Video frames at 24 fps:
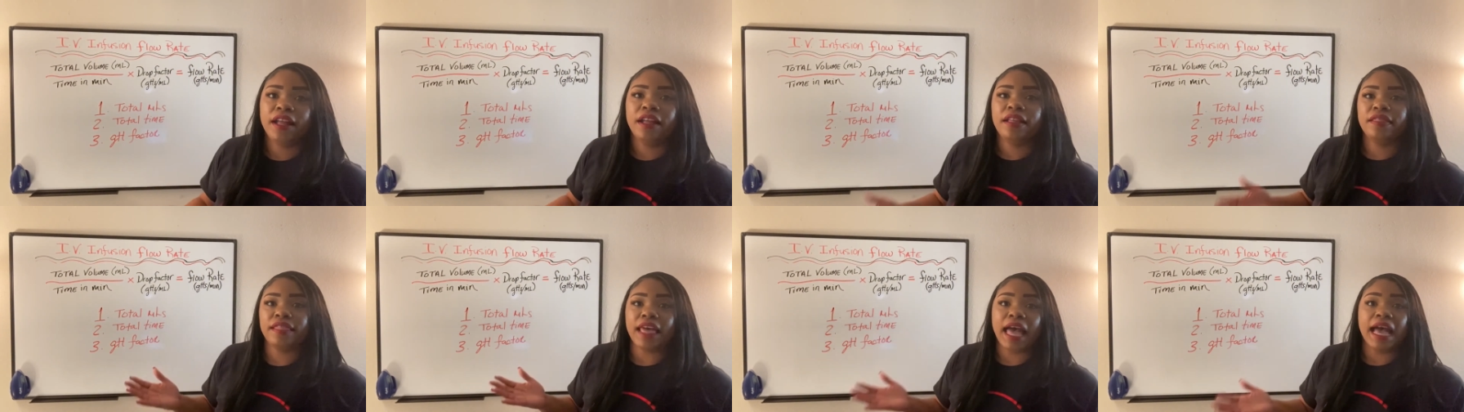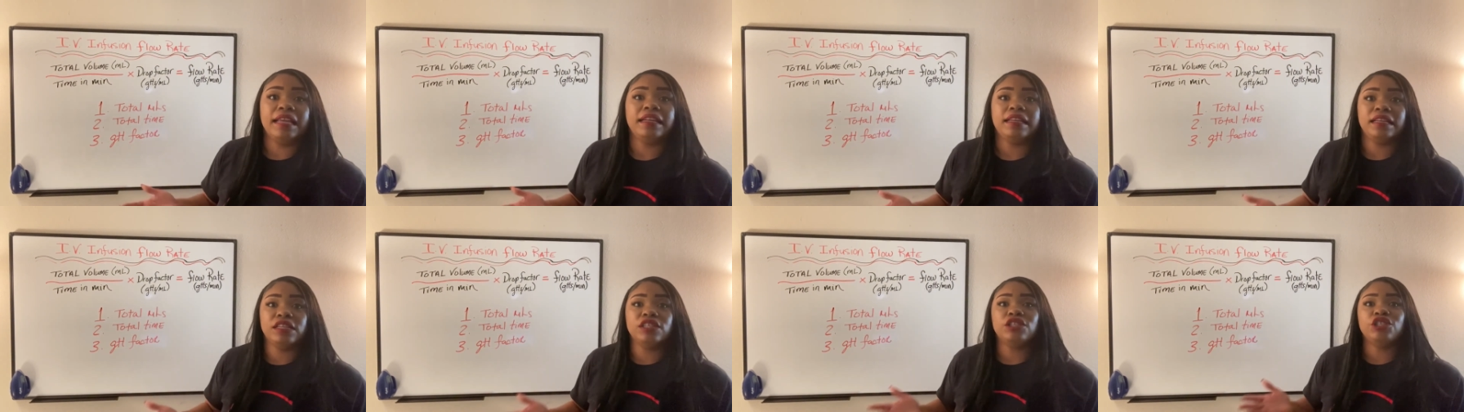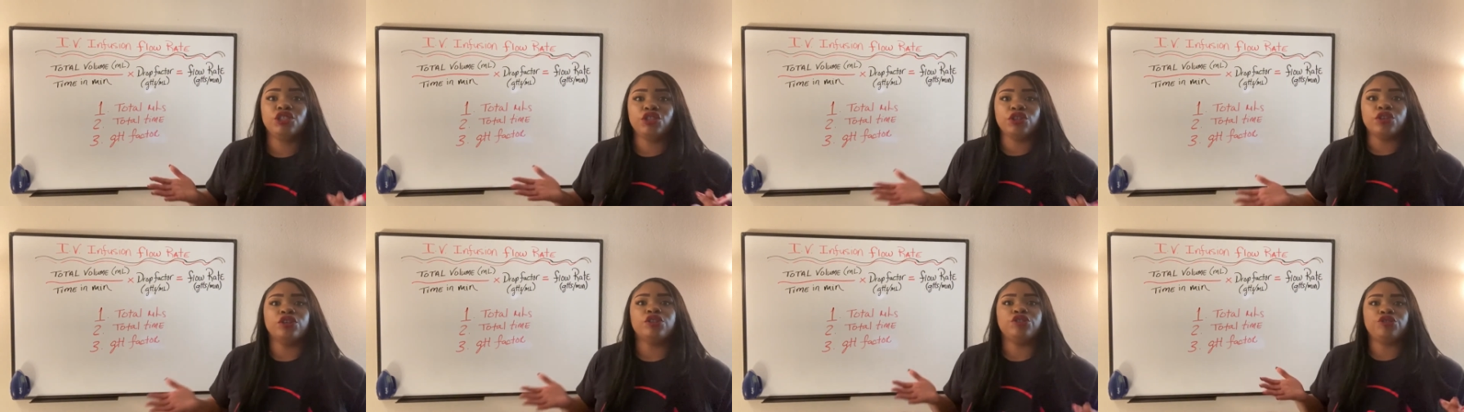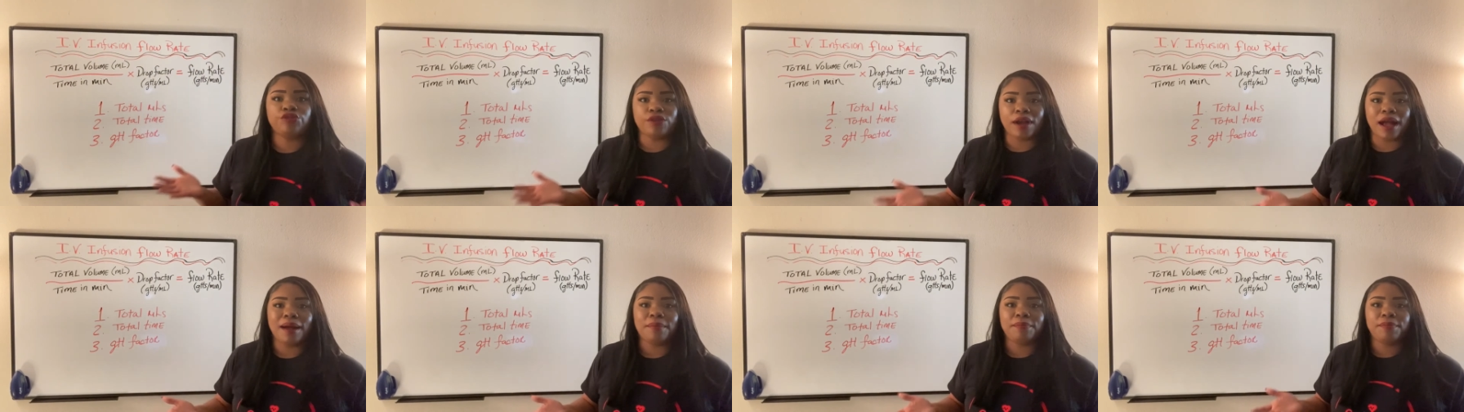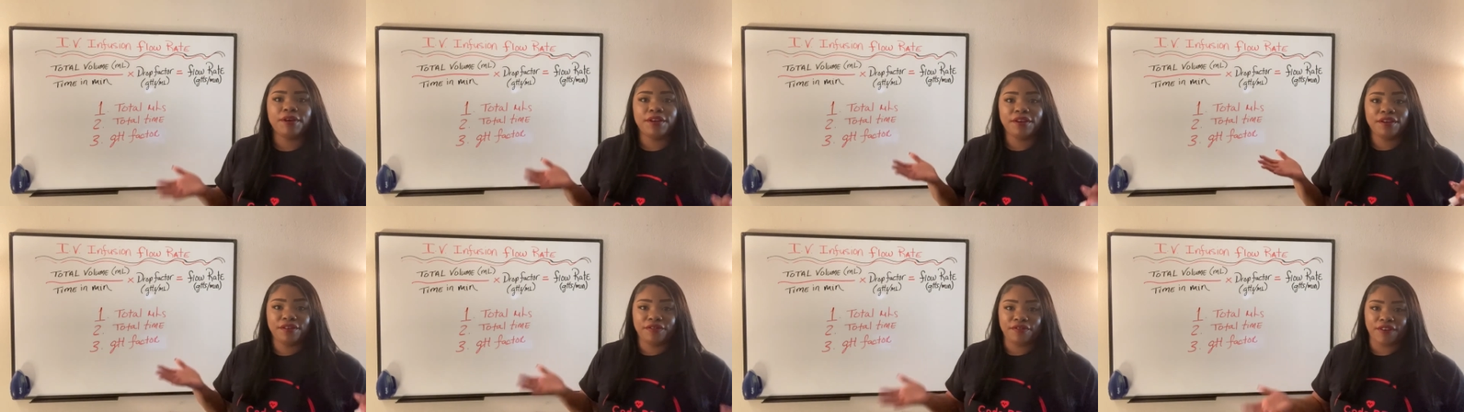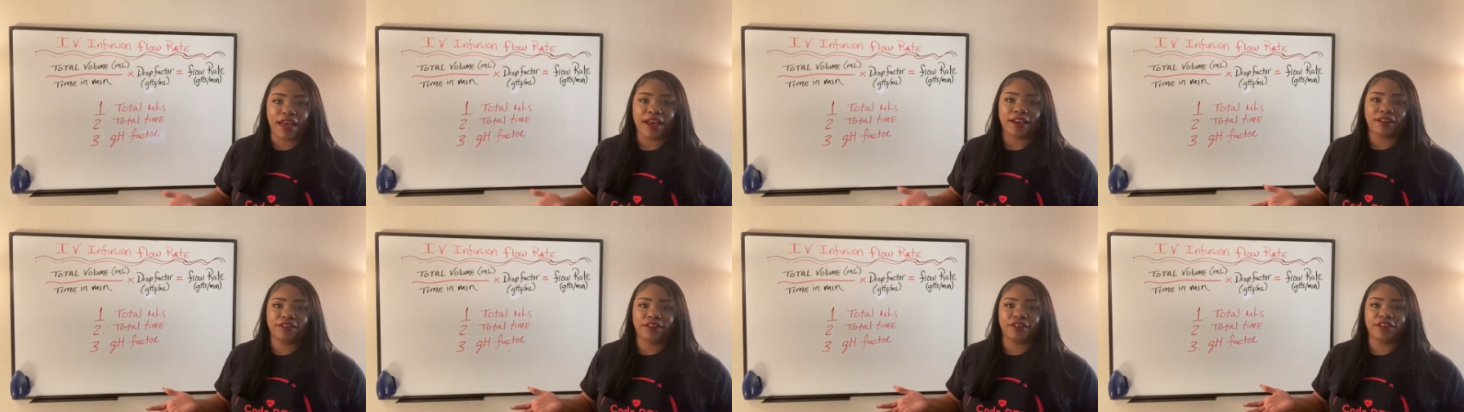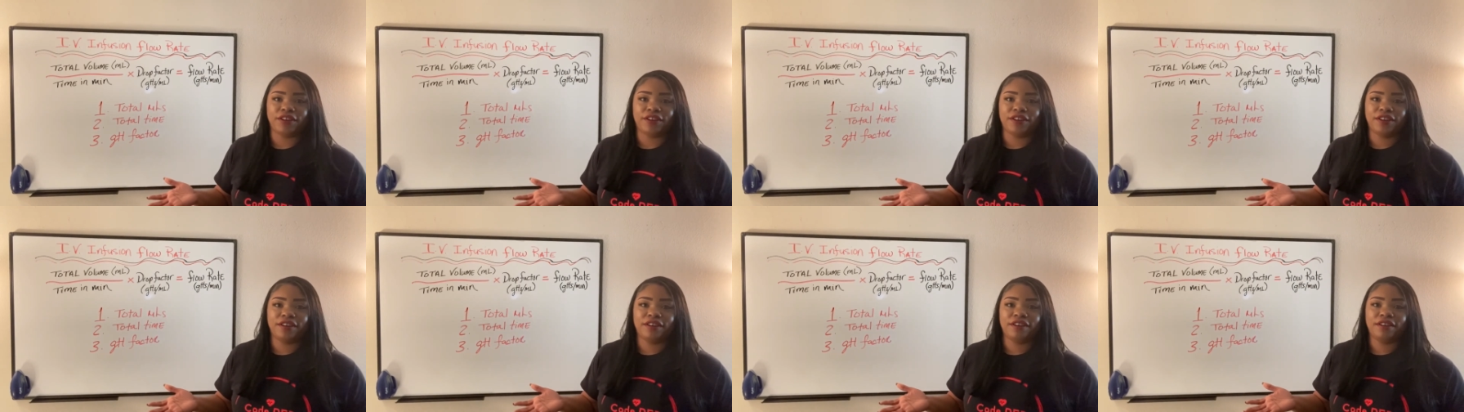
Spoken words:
That is your drop factor.